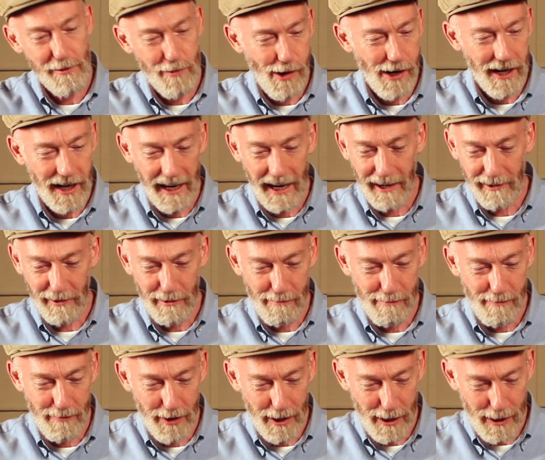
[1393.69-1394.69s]
working out
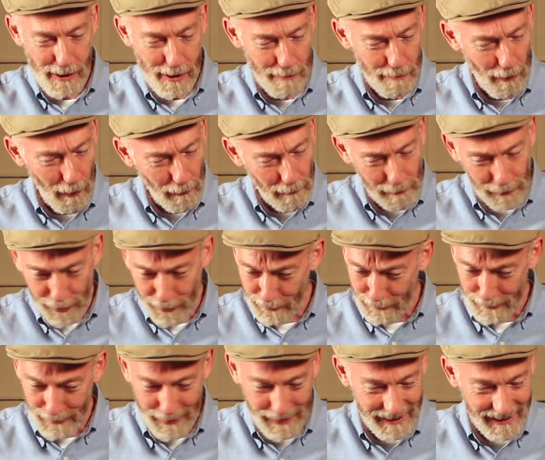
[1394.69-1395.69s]
the bot
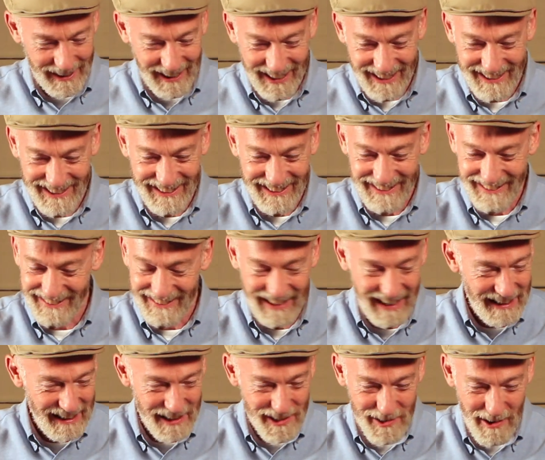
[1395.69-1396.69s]
move and
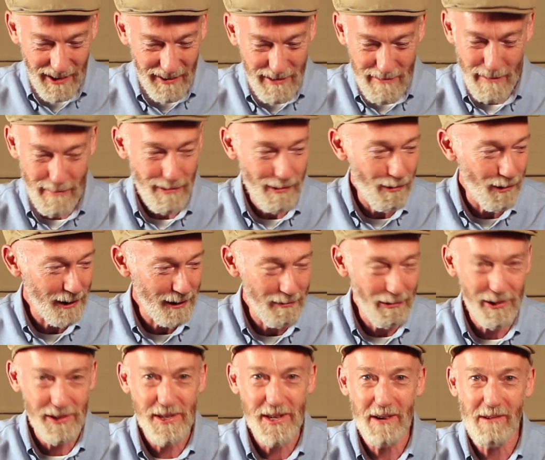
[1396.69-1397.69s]
then you're trying to remember what it
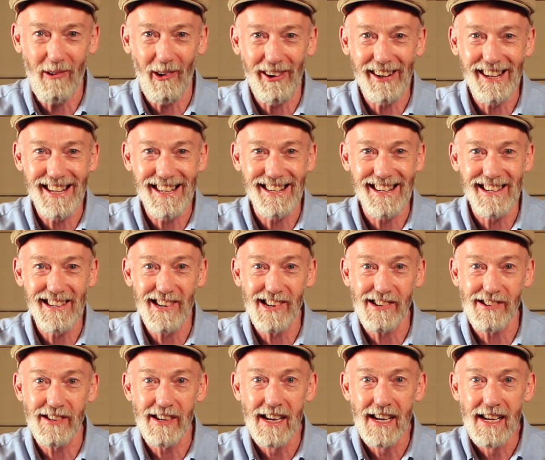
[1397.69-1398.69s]
was you wanted to
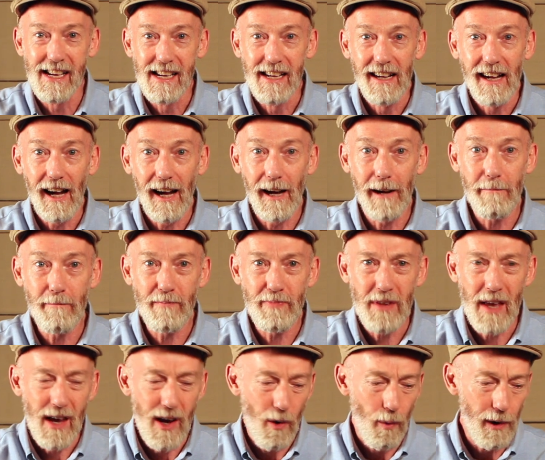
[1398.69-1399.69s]
do.
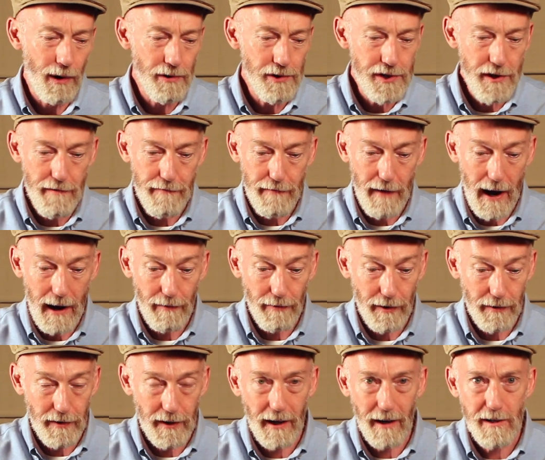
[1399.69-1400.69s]
We also found that
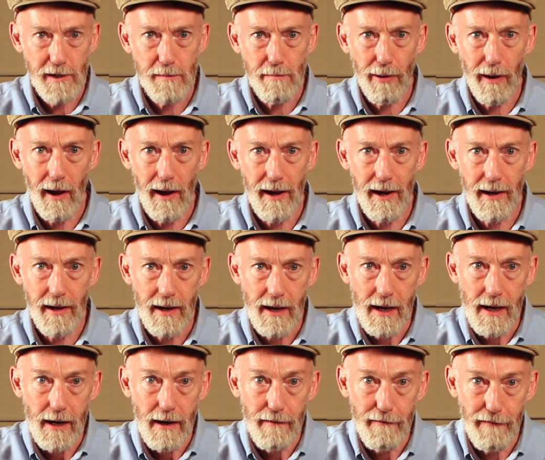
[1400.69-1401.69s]
the ghost player
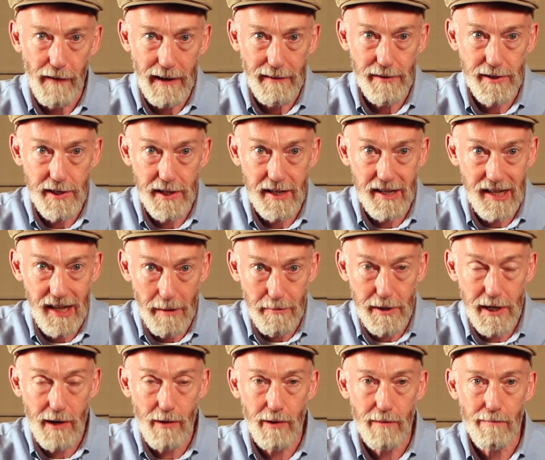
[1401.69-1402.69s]
favours the
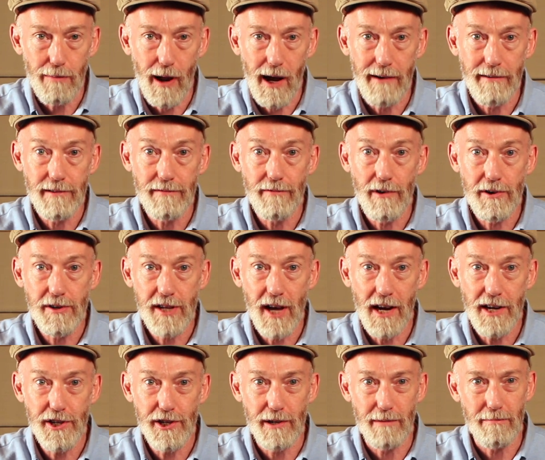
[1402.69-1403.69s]
subsequent player in
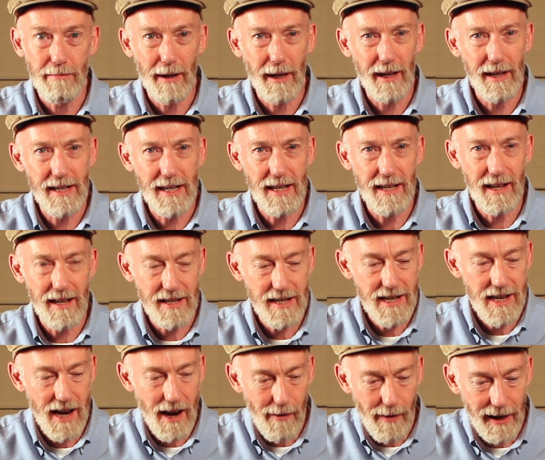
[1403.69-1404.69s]
rotation because it doesn't
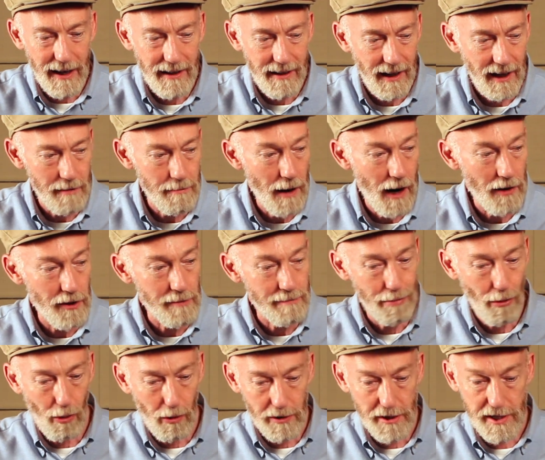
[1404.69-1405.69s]
know anything about the
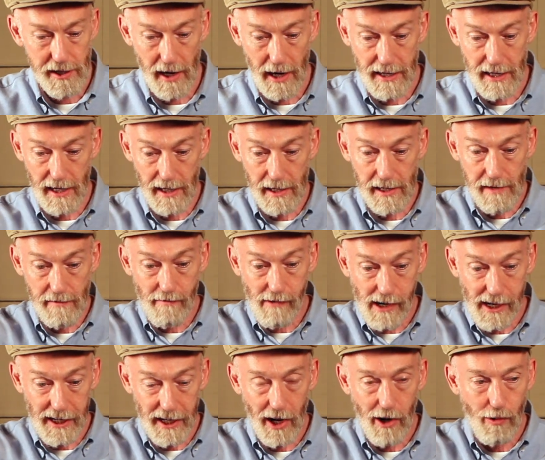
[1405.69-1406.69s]
board state. It doesn't
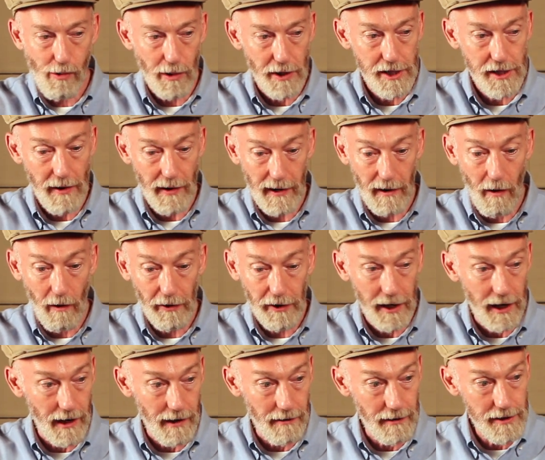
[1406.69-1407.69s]
really know what's going on
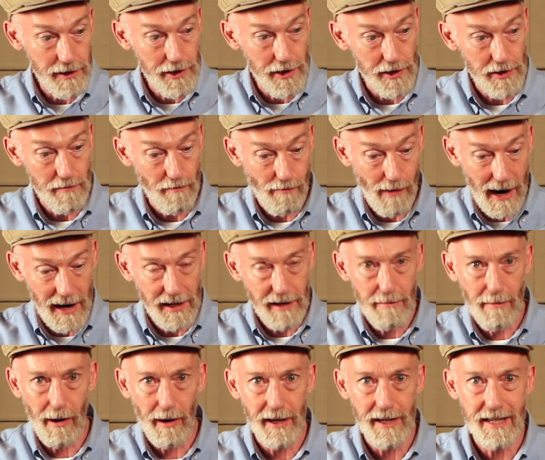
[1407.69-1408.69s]
here. It's just
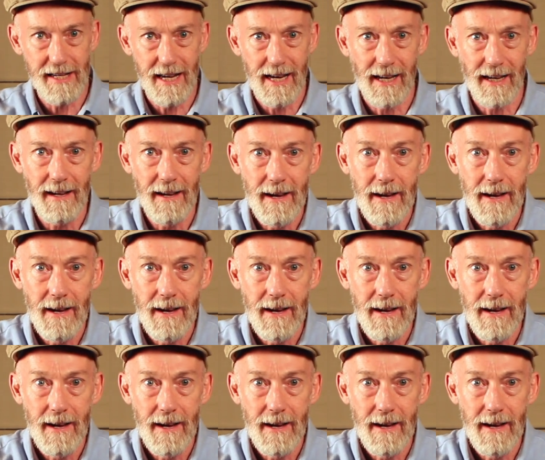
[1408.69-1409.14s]
randomising.